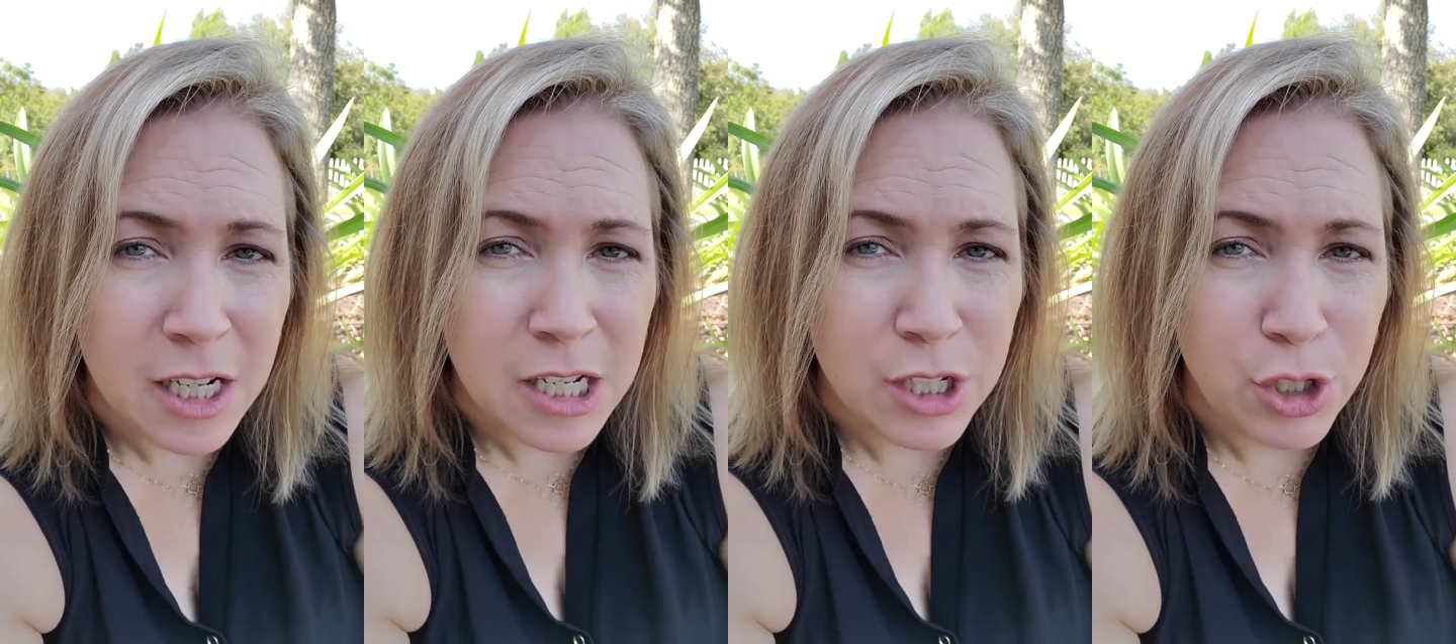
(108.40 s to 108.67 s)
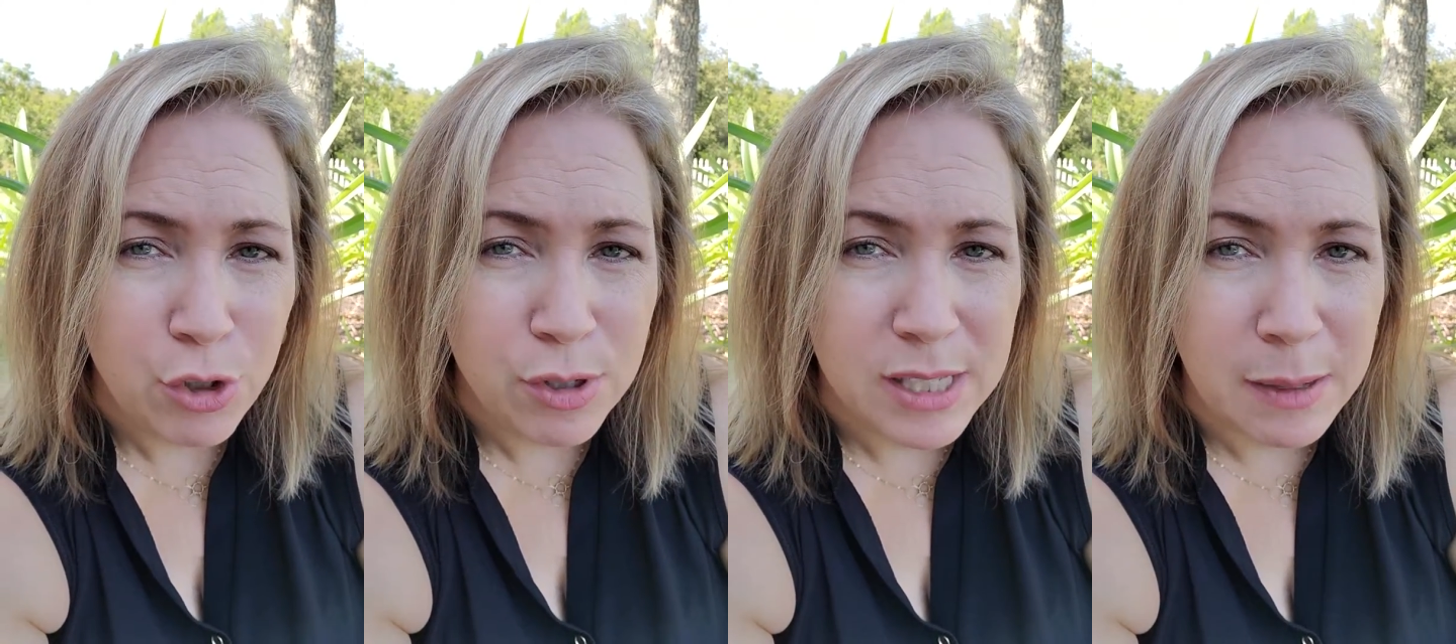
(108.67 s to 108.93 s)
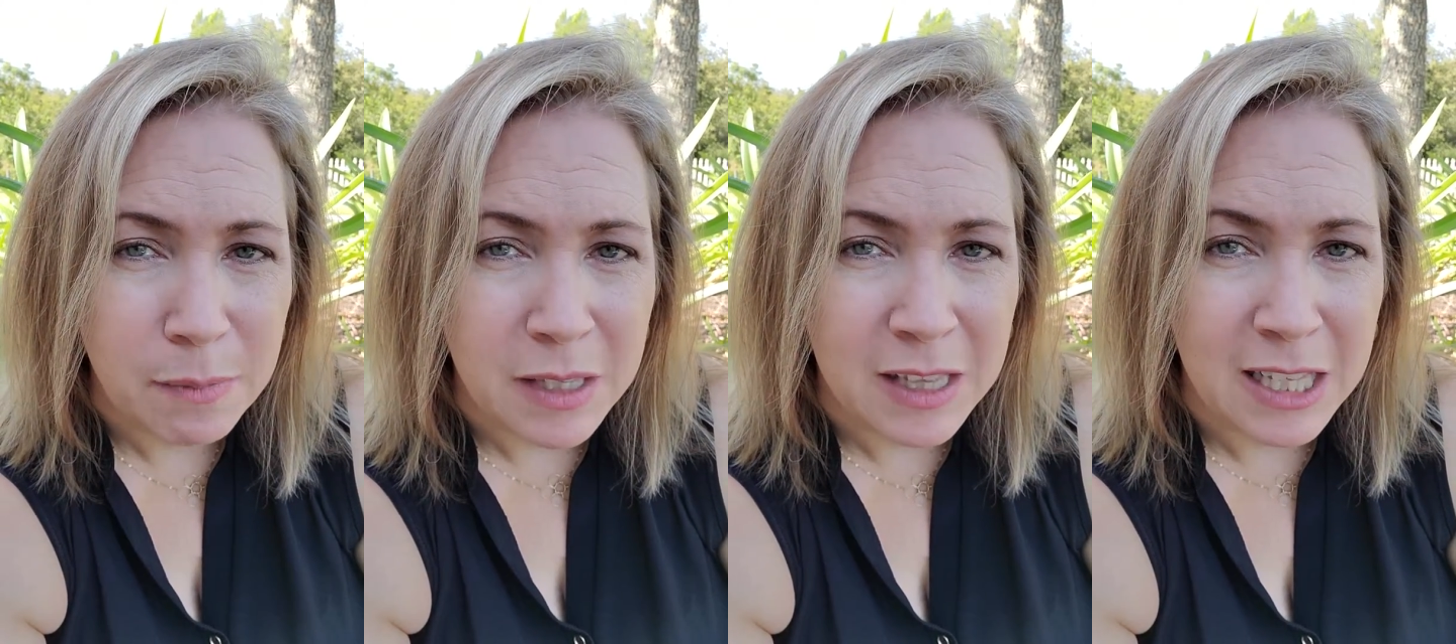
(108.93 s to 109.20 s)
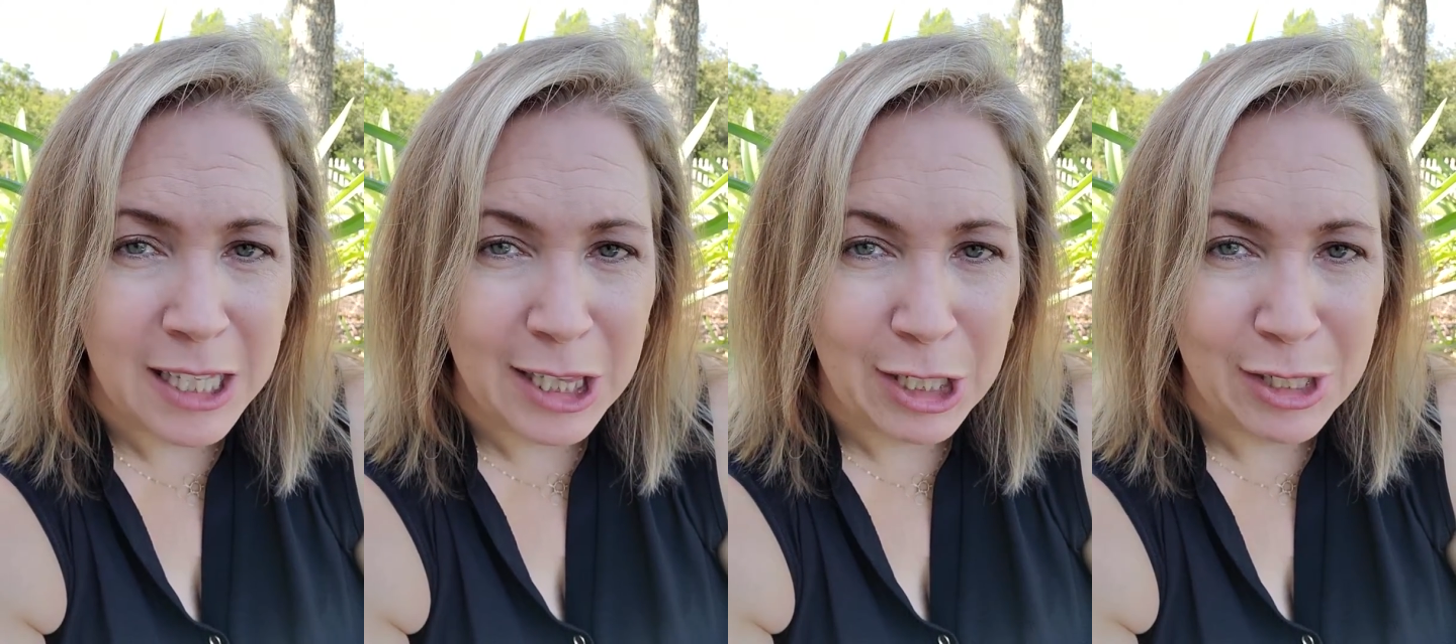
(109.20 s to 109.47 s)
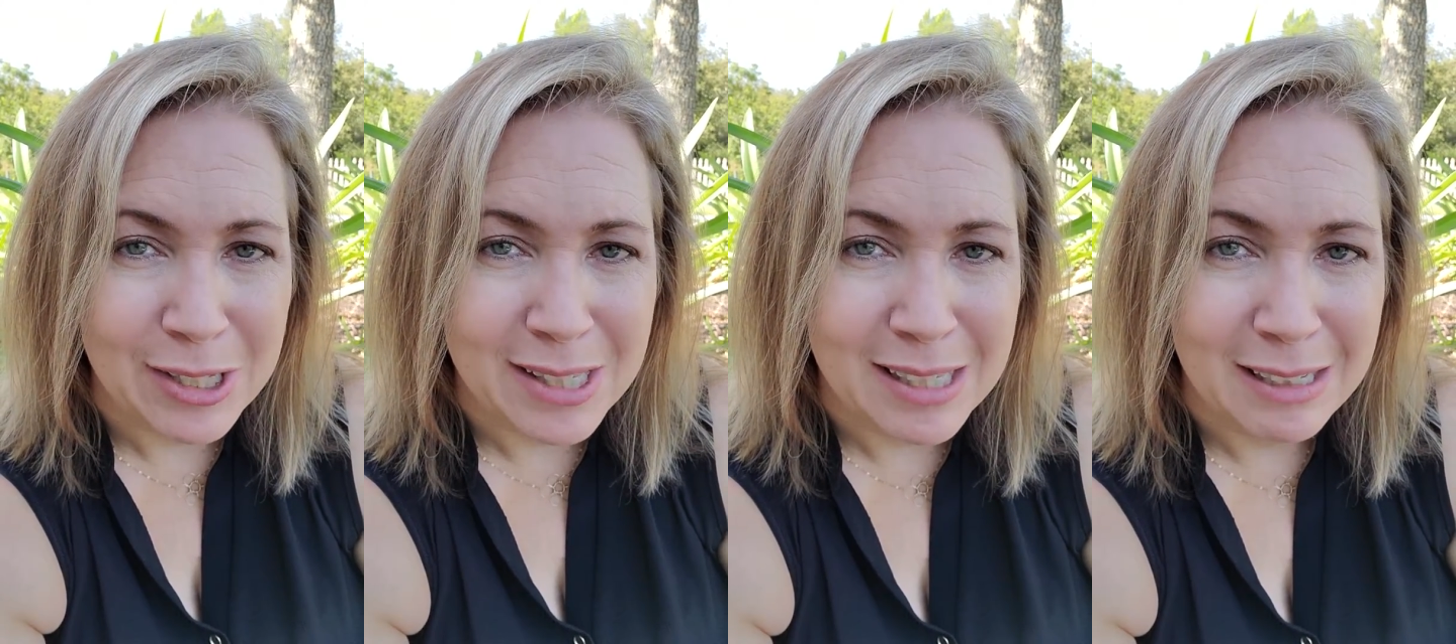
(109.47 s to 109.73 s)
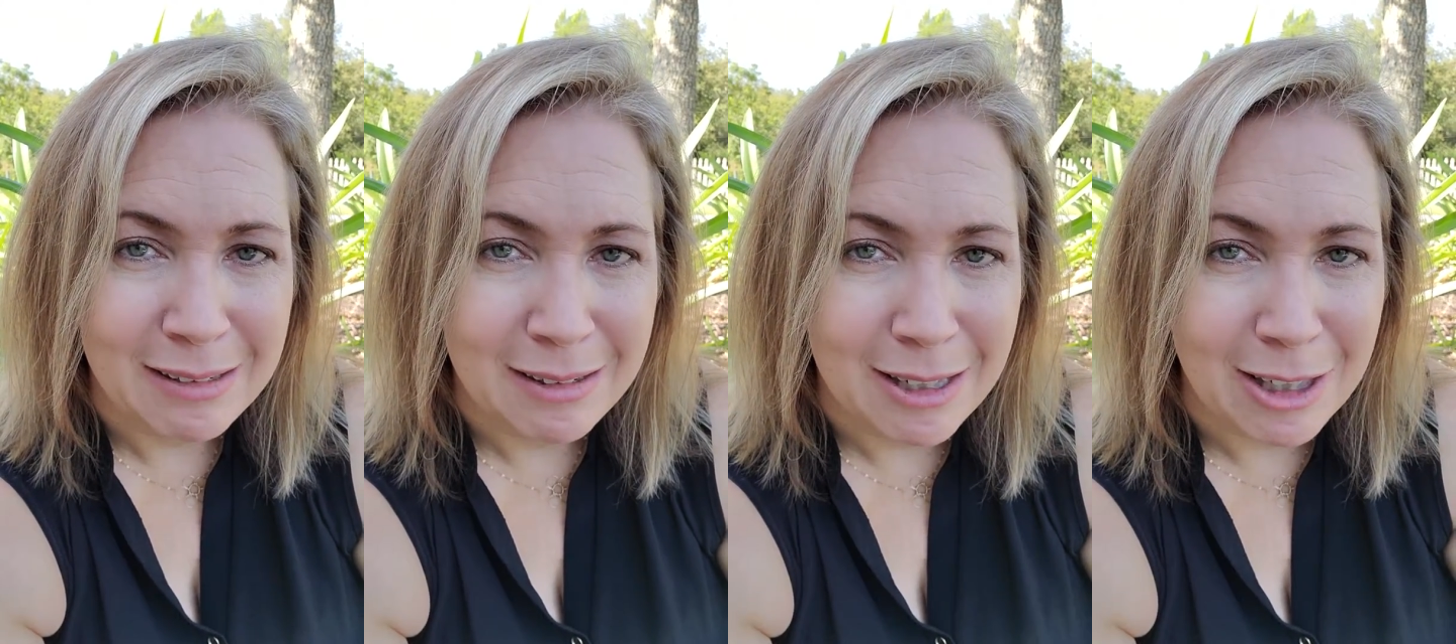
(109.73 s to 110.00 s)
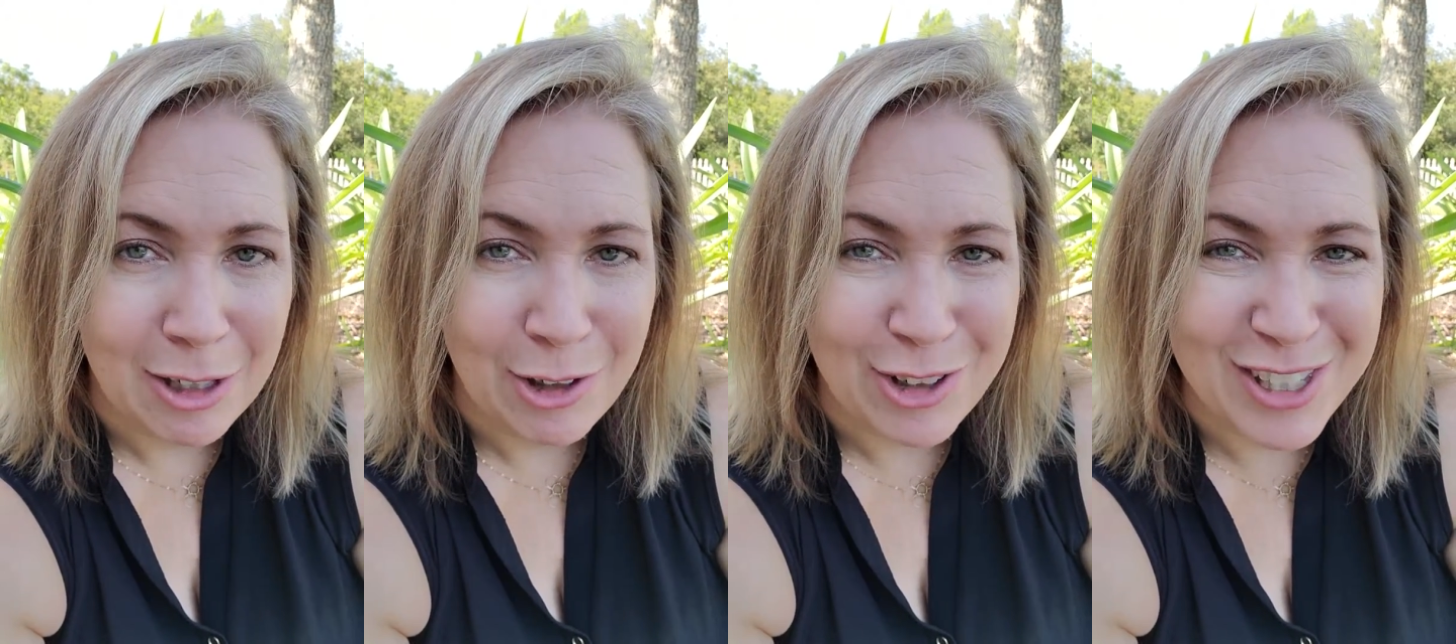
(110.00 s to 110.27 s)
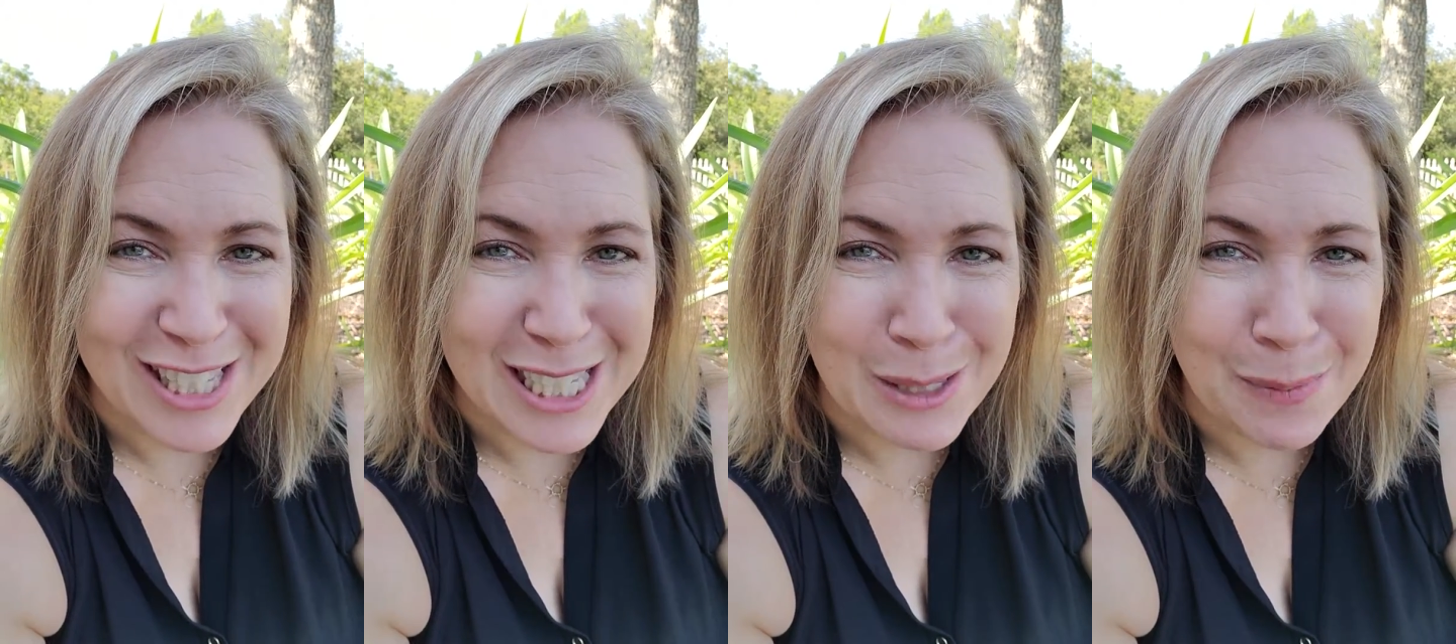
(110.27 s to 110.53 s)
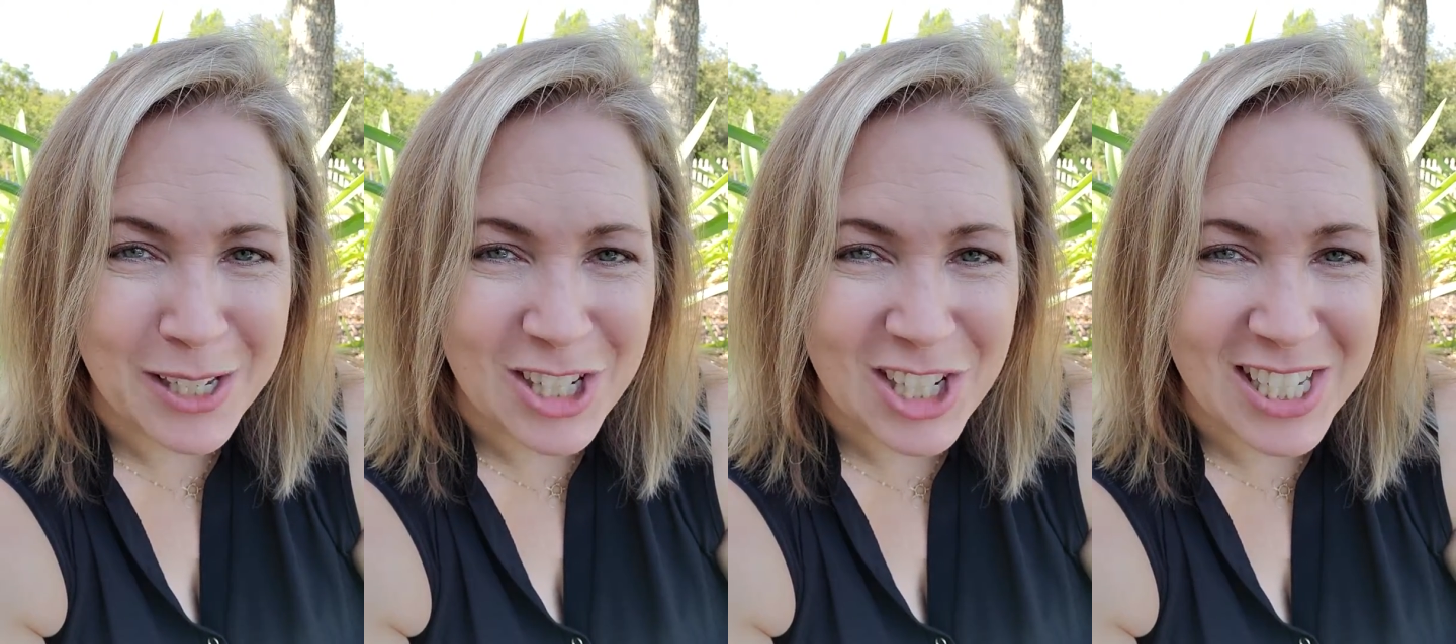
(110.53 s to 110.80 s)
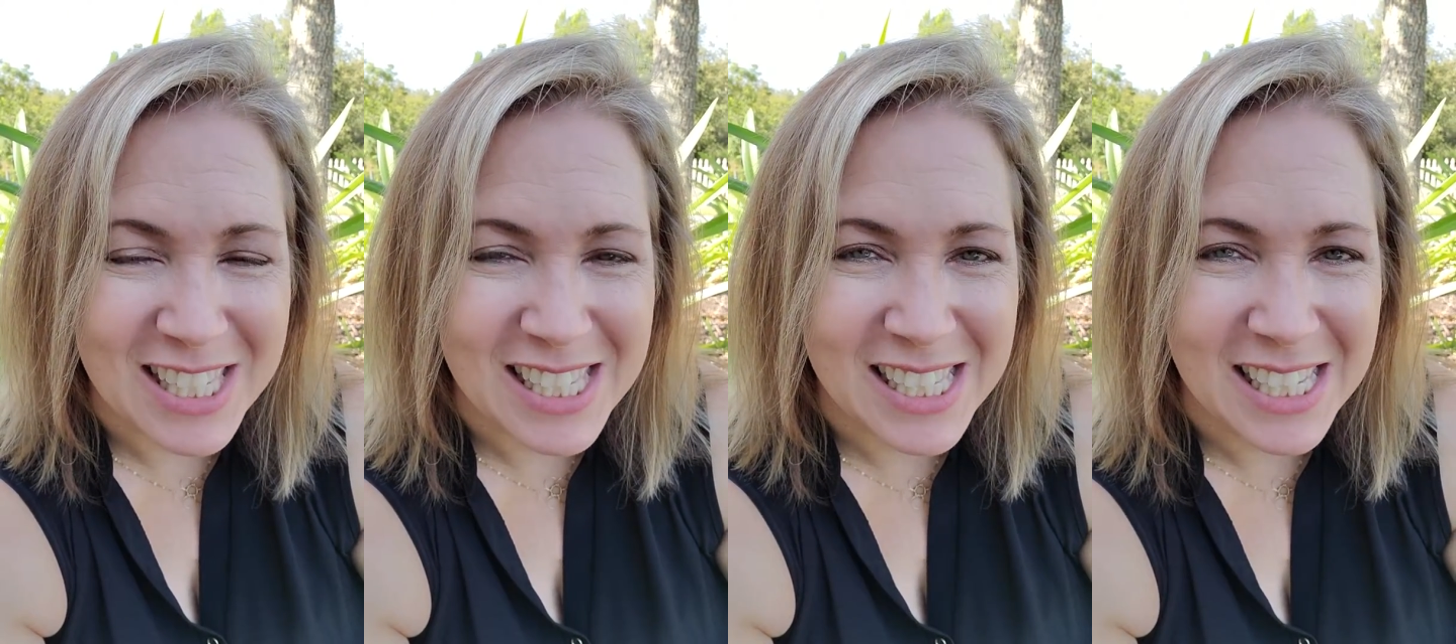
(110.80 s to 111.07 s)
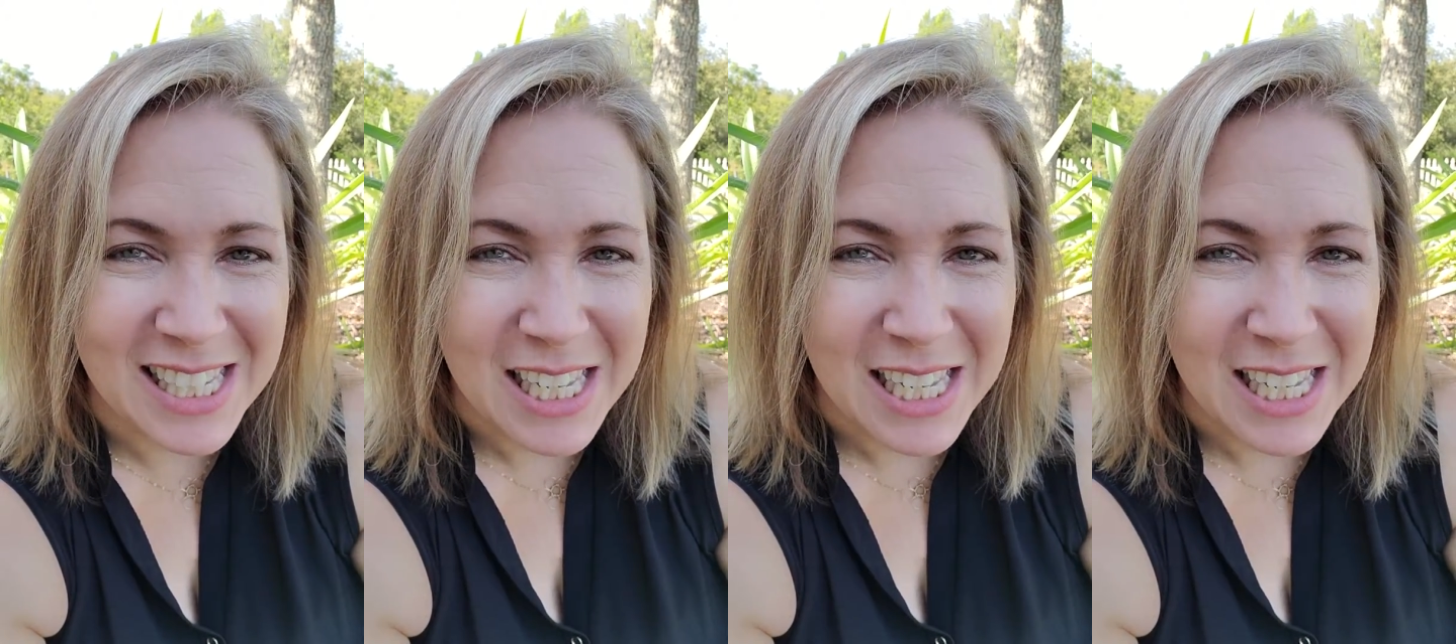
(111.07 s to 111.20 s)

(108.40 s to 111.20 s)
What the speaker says: do something that looks a little suspicious.